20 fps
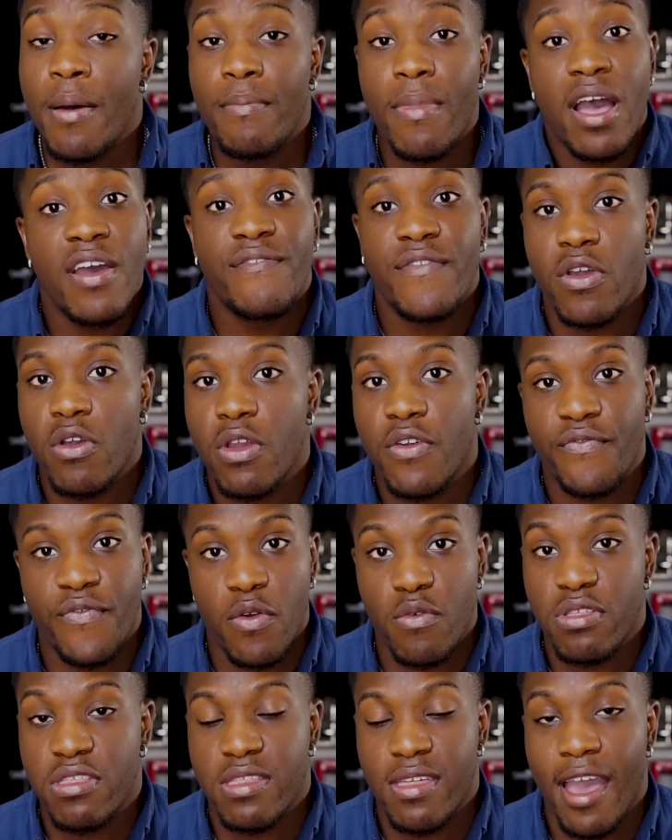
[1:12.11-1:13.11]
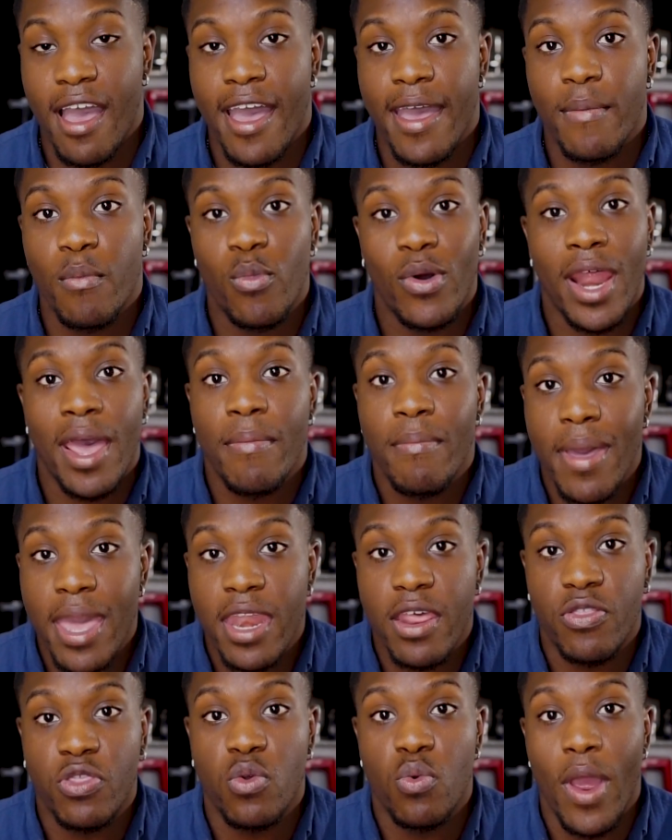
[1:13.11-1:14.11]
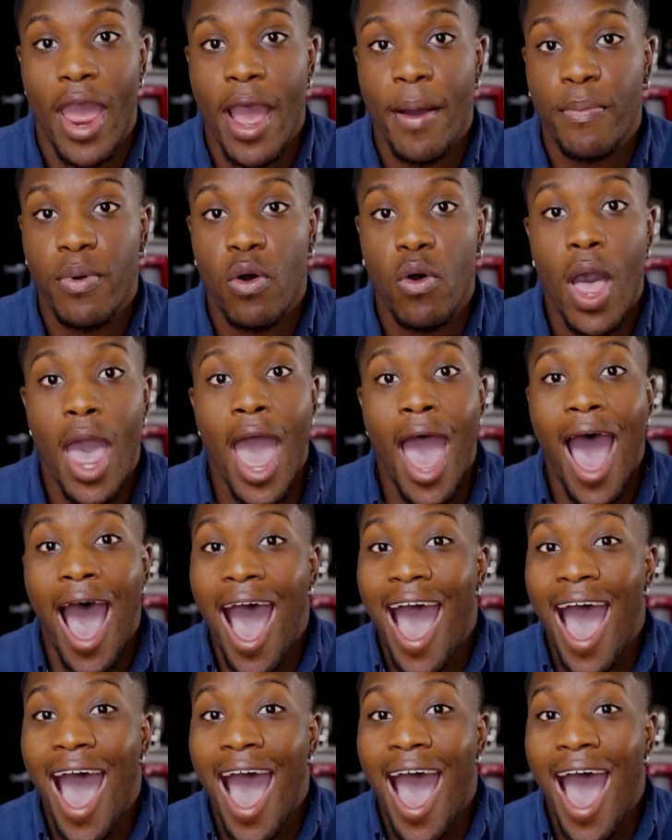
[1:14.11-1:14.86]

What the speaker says: My very first time when I made it through Apple,